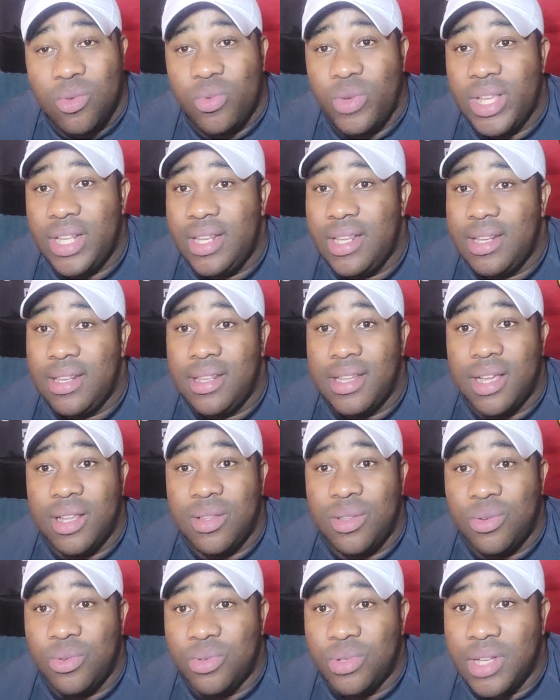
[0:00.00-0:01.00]
We did
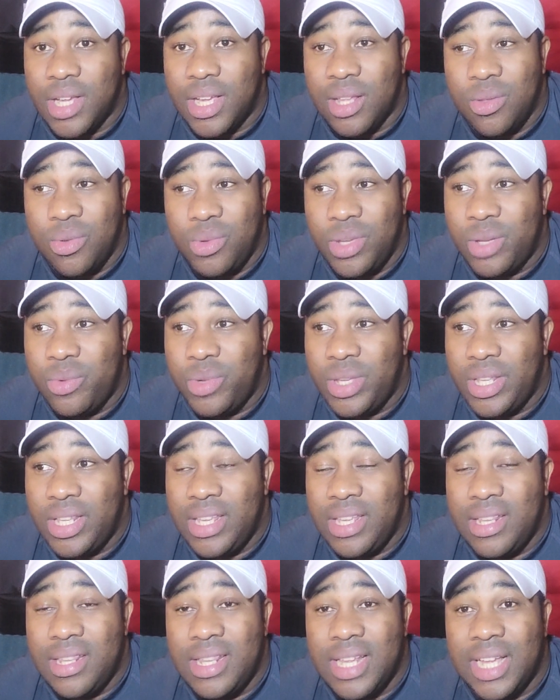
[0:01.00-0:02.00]
not do that. We
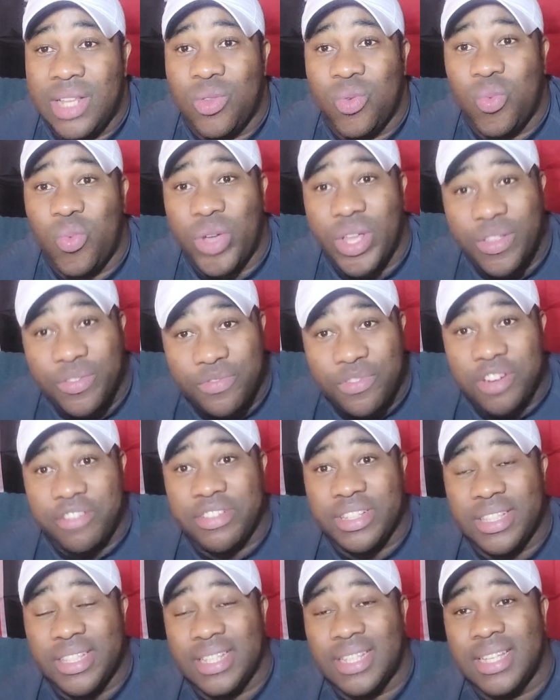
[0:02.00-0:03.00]
did not went for
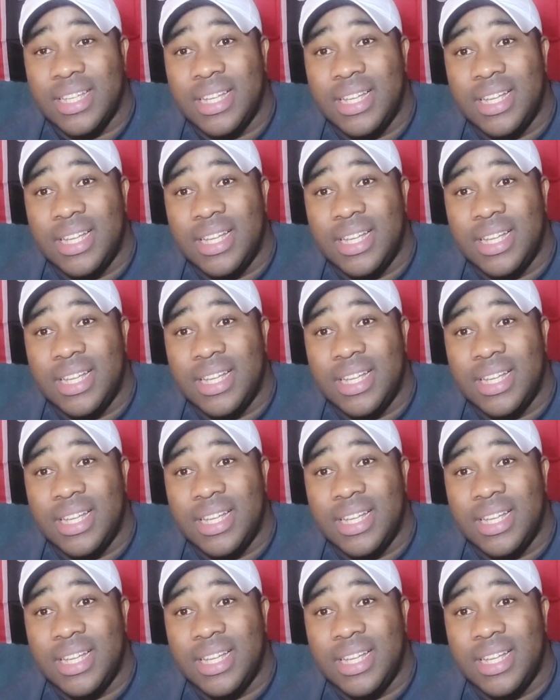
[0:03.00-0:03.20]
it.